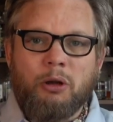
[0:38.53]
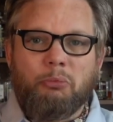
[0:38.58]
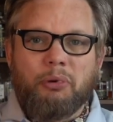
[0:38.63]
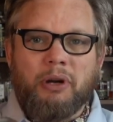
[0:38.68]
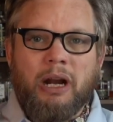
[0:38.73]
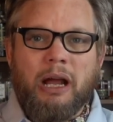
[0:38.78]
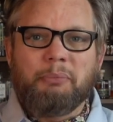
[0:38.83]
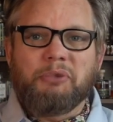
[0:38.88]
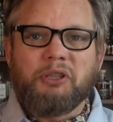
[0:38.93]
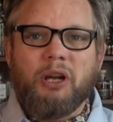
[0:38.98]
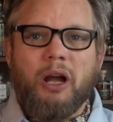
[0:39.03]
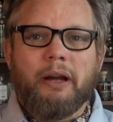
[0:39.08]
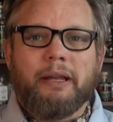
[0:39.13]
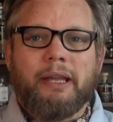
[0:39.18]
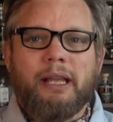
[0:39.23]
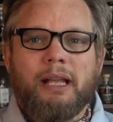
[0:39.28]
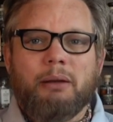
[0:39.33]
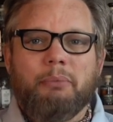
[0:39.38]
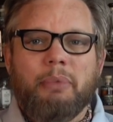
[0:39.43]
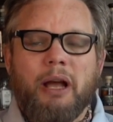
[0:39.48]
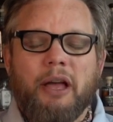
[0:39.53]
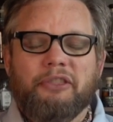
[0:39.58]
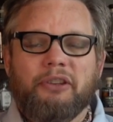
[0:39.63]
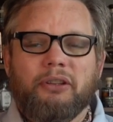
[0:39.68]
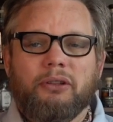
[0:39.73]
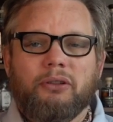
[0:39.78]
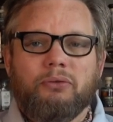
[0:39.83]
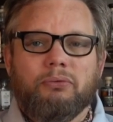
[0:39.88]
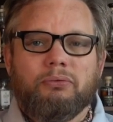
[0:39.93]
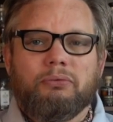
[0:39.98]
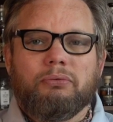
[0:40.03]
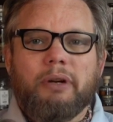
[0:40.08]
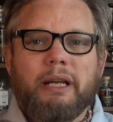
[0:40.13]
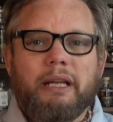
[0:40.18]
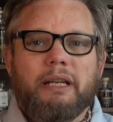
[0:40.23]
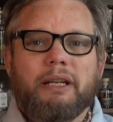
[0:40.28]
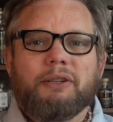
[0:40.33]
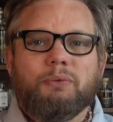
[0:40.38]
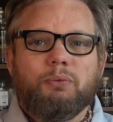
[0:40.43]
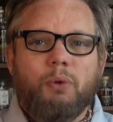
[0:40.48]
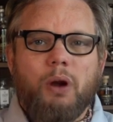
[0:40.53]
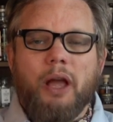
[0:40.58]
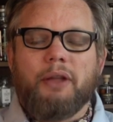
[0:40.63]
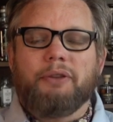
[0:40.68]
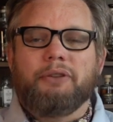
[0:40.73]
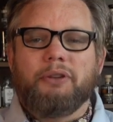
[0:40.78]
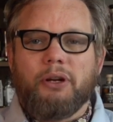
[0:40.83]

But I'm talking about the greatest wild